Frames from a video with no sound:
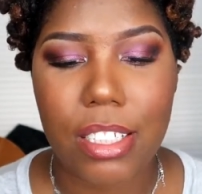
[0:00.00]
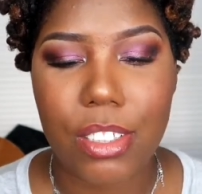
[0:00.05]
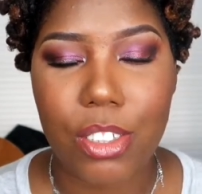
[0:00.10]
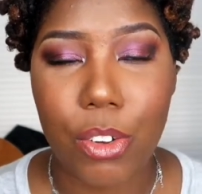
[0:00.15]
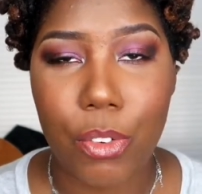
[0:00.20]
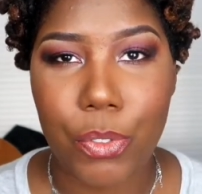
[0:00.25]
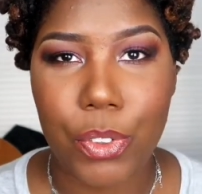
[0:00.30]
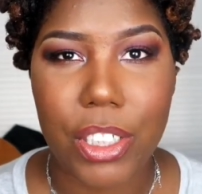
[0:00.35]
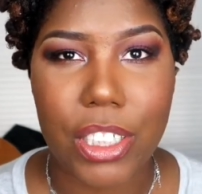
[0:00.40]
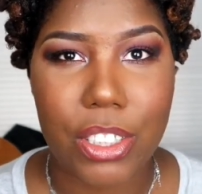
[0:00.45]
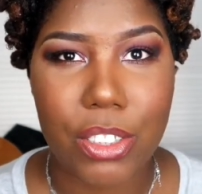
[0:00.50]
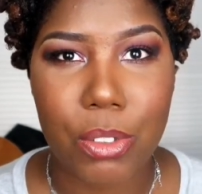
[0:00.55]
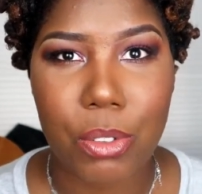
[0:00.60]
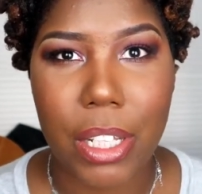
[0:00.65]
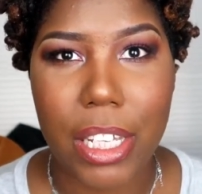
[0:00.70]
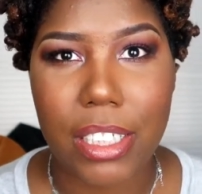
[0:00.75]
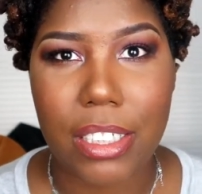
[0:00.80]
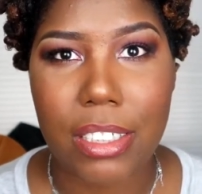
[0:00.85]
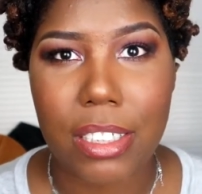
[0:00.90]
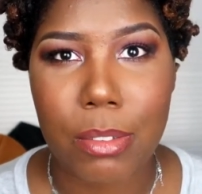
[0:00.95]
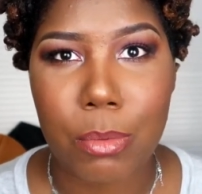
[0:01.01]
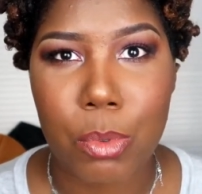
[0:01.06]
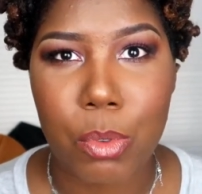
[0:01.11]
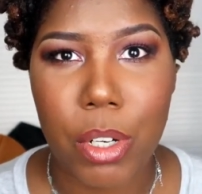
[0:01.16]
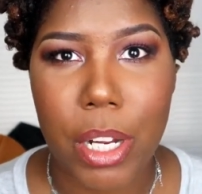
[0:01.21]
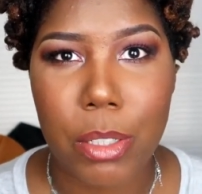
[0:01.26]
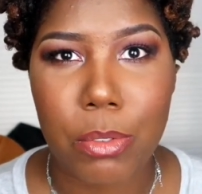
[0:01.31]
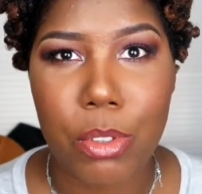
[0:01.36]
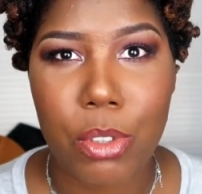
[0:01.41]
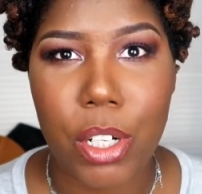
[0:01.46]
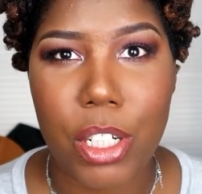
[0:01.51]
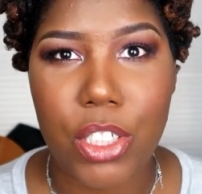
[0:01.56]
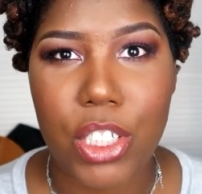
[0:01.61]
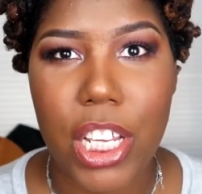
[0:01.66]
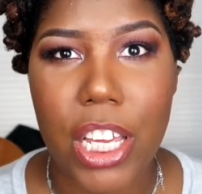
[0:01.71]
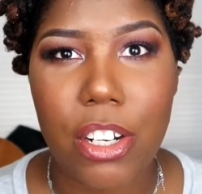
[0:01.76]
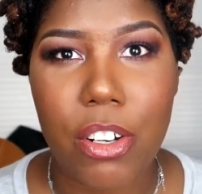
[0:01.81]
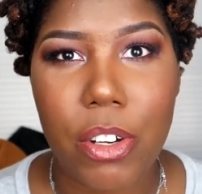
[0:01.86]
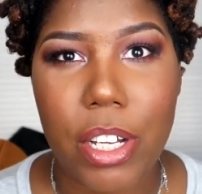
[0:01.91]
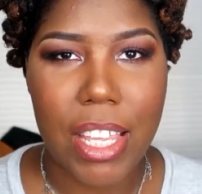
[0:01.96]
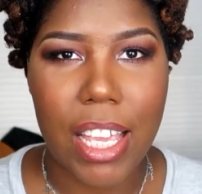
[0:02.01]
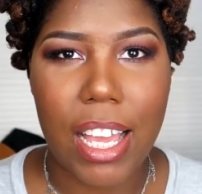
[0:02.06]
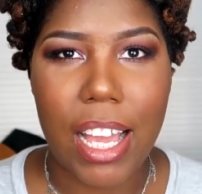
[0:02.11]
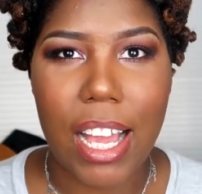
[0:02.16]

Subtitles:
Don't forget to like and subscribe to our channel.